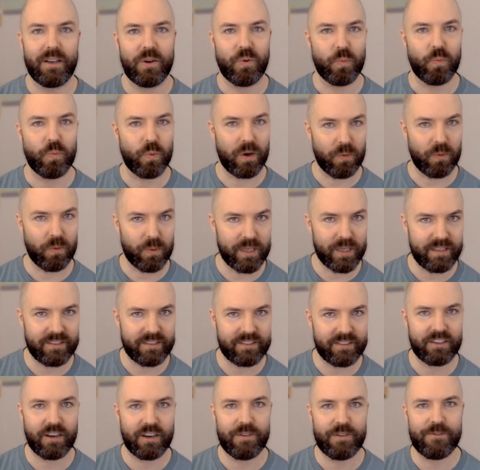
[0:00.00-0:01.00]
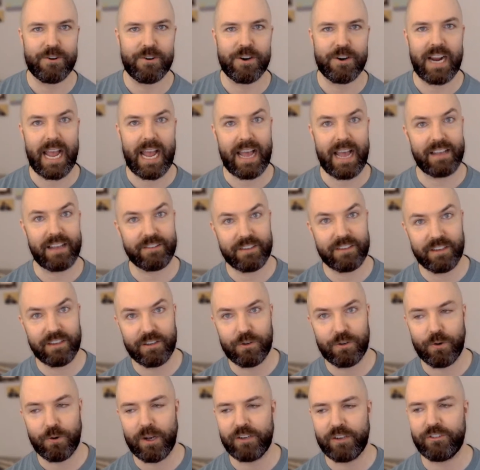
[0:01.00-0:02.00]
what we discover, asking
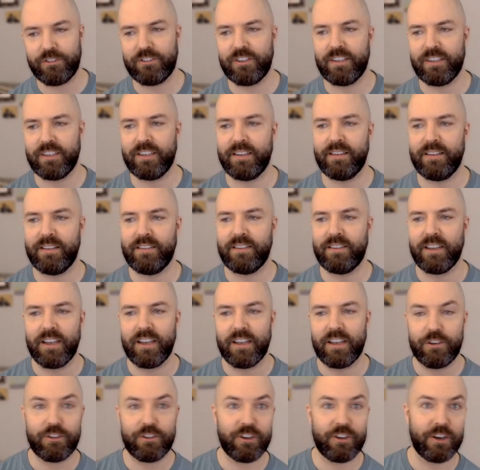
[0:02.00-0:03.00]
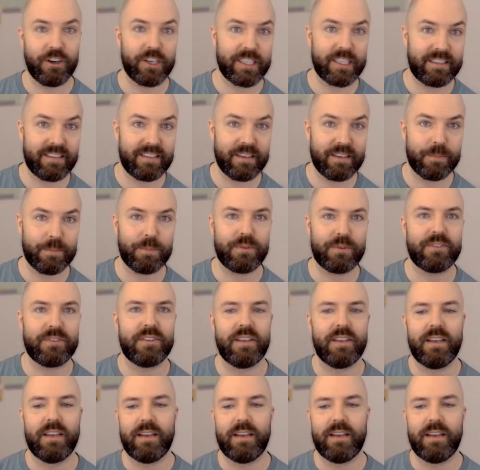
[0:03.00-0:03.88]
questions, sharing tips,